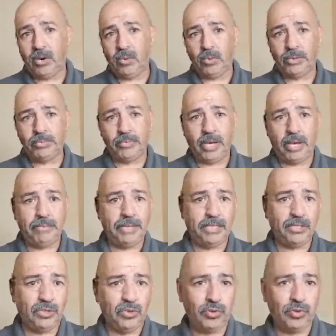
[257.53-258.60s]
sell with
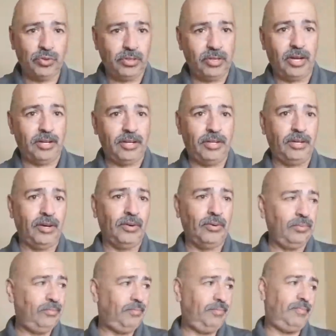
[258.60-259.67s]
maybe you
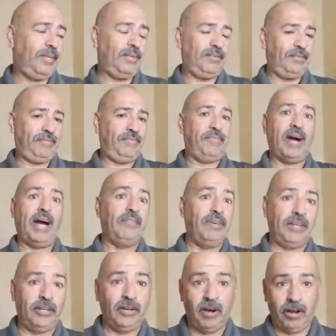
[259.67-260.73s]
know,
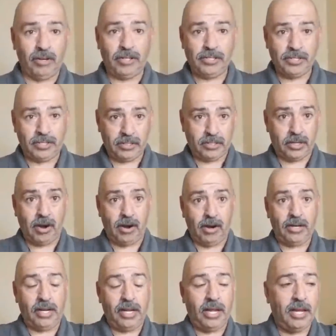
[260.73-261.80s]
$5 to
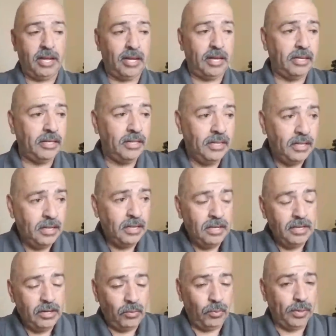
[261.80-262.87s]
start. And
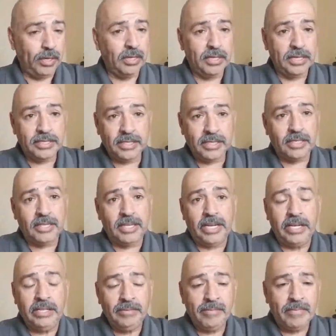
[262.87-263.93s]

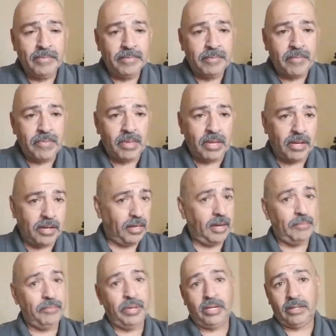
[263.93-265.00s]
realistically, and I'm
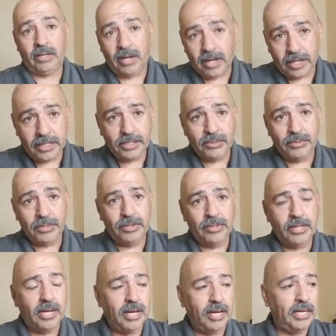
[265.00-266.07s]
being honest with you
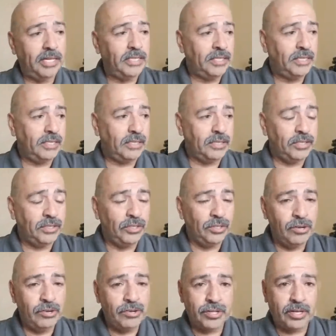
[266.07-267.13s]
guys, you
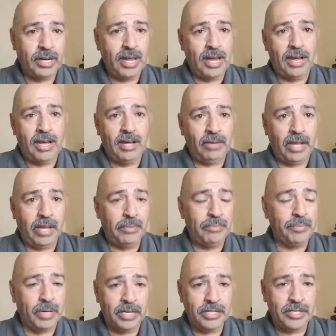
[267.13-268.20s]
should have a
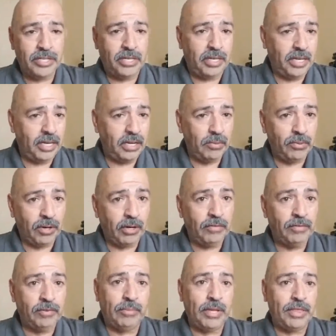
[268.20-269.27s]
budget anywhere
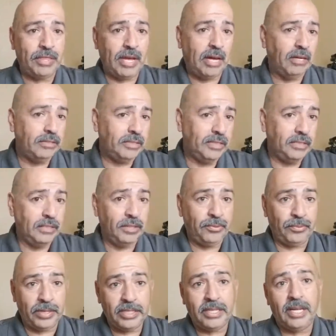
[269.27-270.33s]
from $1,000 to
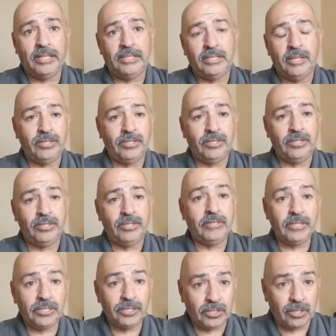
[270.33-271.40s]
$3,000 to
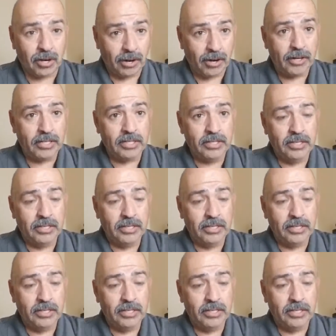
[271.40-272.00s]
start,